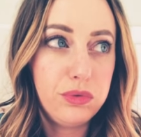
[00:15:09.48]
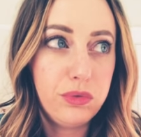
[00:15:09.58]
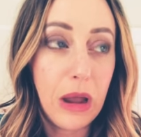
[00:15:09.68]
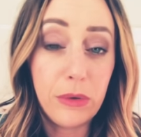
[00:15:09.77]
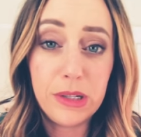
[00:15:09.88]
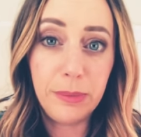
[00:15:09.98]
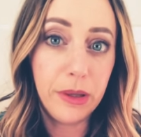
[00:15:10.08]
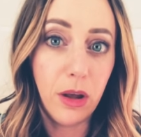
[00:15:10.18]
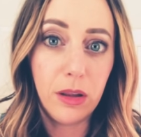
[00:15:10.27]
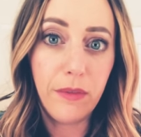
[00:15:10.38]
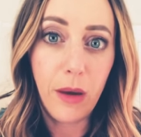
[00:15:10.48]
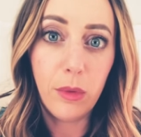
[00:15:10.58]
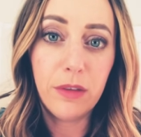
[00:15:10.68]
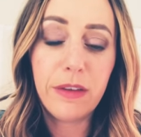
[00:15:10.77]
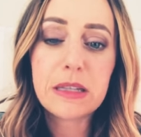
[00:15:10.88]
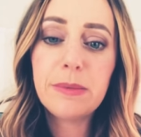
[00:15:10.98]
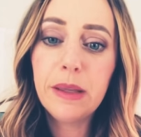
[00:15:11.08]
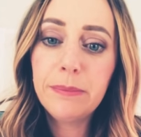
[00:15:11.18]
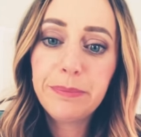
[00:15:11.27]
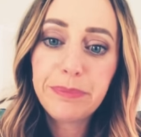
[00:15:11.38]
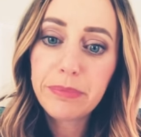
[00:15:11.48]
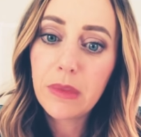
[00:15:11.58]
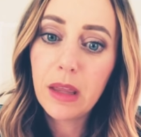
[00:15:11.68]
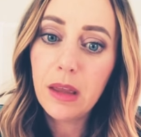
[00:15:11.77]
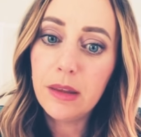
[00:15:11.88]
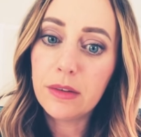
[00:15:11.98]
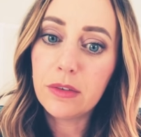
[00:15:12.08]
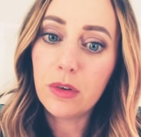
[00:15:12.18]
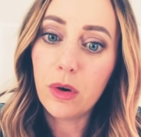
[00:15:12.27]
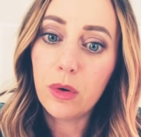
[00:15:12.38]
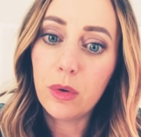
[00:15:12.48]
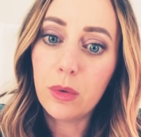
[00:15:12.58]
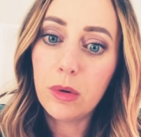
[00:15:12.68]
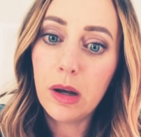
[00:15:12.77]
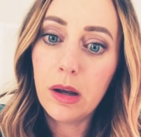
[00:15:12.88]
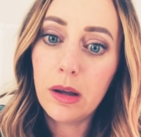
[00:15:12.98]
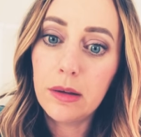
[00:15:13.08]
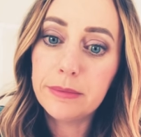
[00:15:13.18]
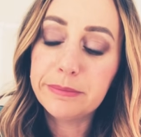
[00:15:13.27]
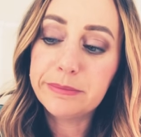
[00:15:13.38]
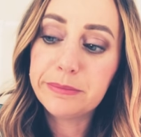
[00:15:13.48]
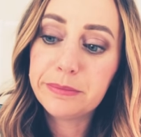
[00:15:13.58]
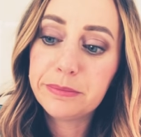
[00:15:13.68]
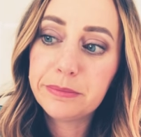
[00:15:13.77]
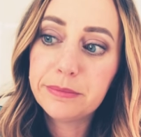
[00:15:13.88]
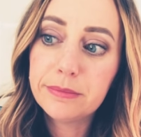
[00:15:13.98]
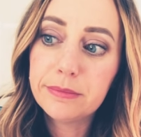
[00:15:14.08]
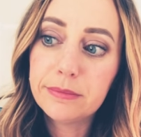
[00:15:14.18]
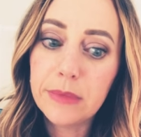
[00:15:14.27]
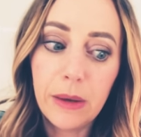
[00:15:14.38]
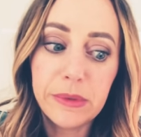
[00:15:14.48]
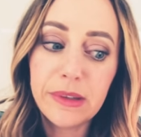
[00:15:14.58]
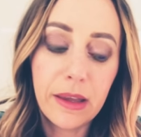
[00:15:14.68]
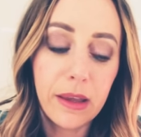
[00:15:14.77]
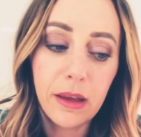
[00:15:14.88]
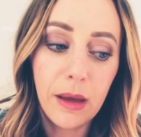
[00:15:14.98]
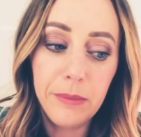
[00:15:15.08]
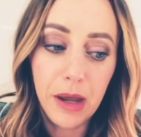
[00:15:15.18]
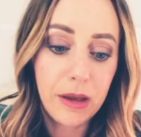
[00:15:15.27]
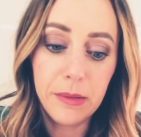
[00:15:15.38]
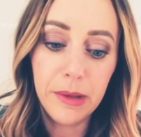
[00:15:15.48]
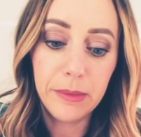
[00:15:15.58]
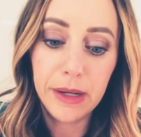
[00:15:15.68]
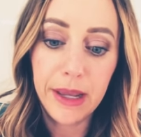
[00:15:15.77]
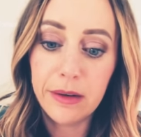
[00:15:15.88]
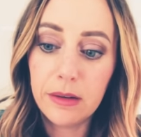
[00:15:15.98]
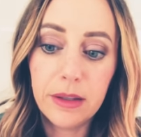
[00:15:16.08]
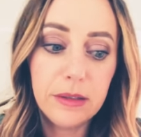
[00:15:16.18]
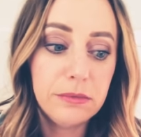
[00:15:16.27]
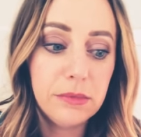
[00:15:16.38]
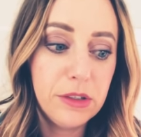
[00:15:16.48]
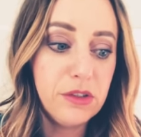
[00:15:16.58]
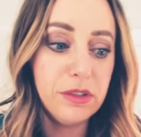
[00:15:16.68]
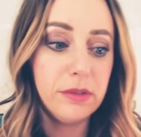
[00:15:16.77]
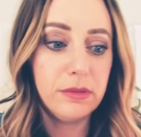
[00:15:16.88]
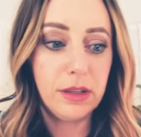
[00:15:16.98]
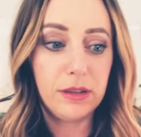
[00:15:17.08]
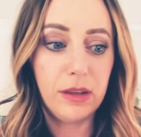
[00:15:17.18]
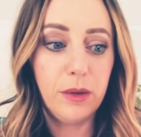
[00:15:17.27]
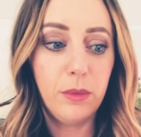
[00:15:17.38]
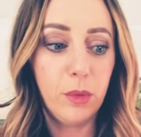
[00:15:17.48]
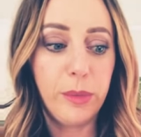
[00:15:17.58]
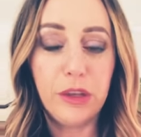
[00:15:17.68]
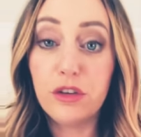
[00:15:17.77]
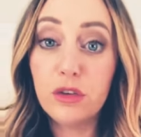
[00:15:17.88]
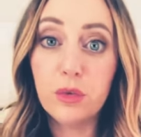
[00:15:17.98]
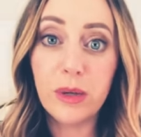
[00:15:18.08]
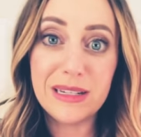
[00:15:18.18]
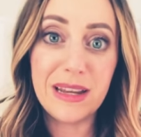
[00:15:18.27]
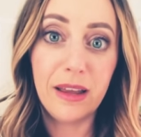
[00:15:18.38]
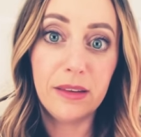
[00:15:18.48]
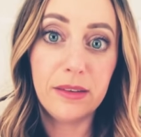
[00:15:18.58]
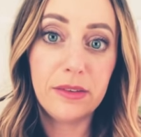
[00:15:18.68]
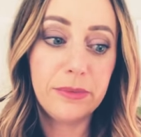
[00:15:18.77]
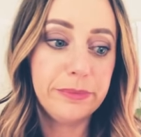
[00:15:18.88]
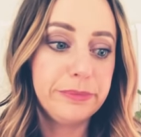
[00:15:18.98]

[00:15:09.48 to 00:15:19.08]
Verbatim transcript: how deeply all of that will affect me. And so um, I was like, I'm not gonna be able to handle it. It's just, it, it will be too intense.